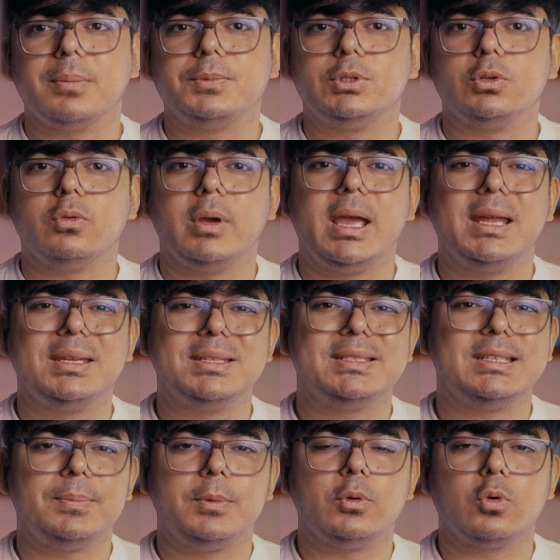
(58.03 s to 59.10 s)
up to 18
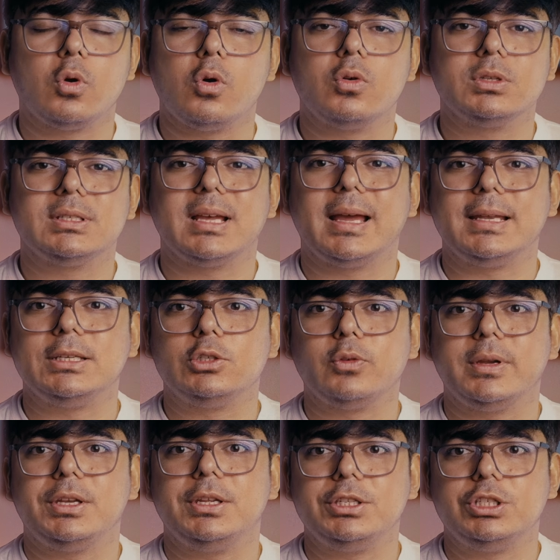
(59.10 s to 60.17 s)
CPU cores and
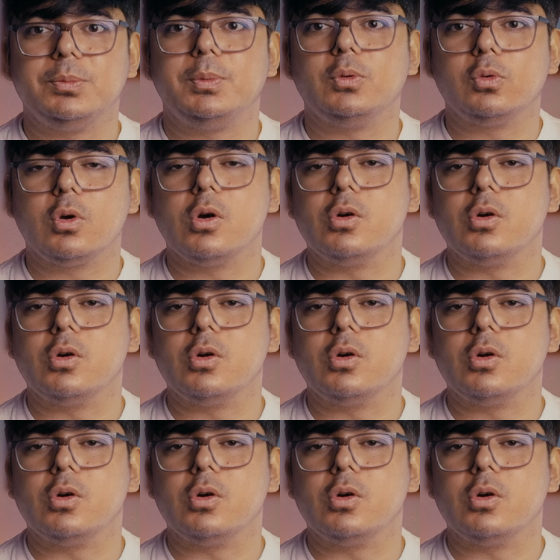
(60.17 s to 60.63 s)
20 GPU